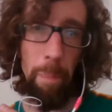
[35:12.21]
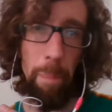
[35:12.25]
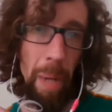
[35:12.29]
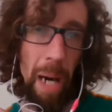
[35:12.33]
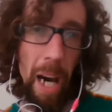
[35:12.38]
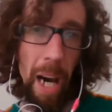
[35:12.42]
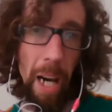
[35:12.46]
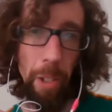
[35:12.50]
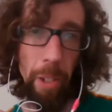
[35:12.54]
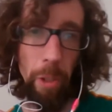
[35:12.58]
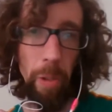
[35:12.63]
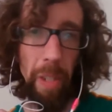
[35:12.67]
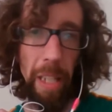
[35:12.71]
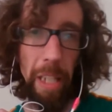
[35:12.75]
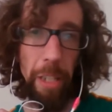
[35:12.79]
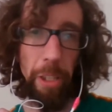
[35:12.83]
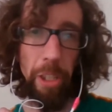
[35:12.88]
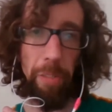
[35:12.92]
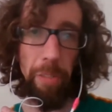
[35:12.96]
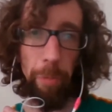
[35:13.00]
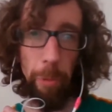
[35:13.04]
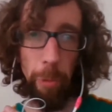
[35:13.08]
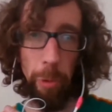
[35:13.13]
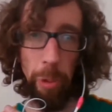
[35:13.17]
bot or
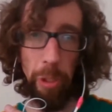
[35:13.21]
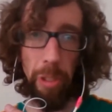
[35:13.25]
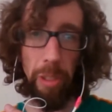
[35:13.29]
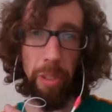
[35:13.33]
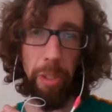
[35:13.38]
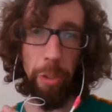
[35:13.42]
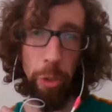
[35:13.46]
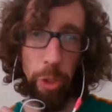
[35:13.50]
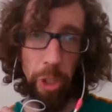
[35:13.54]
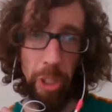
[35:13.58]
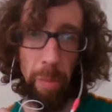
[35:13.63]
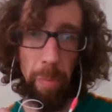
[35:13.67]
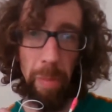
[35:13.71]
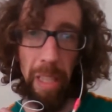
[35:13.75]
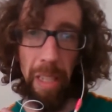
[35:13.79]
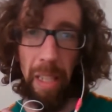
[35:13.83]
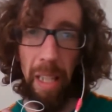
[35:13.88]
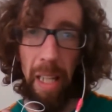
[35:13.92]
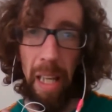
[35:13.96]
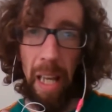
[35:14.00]
agent versus legitimate?